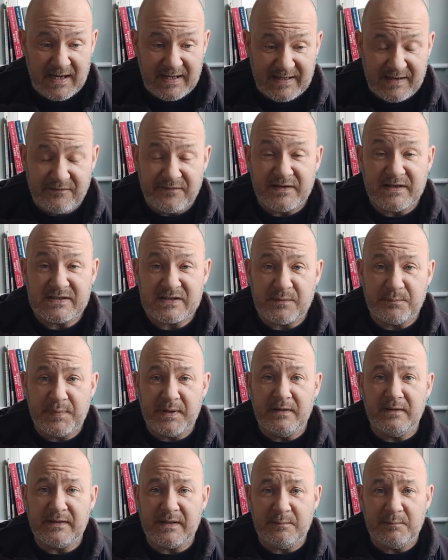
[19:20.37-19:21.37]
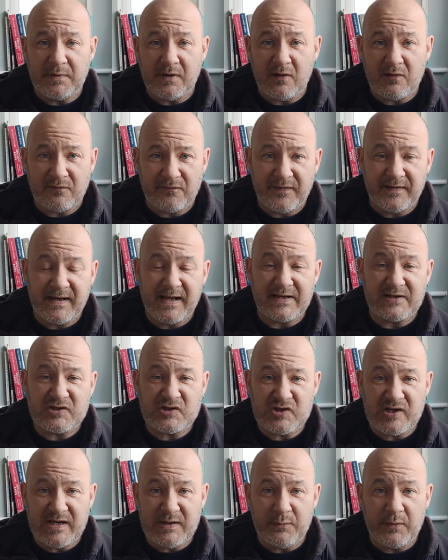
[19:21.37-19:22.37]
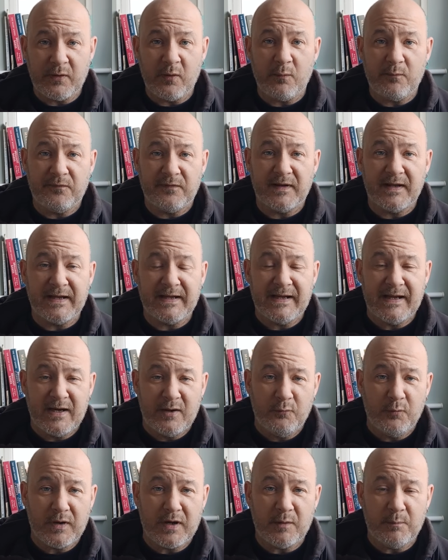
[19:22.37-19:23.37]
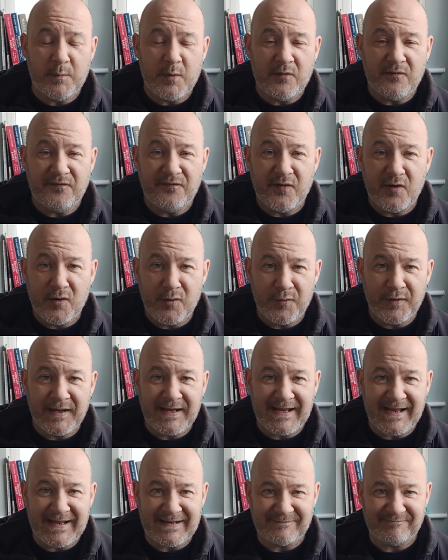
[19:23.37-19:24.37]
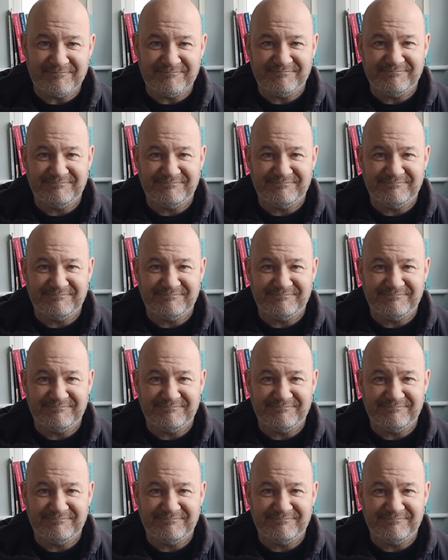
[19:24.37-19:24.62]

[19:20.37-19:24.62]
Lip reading: and given us a building block for next year, when hopefully we can move forward again.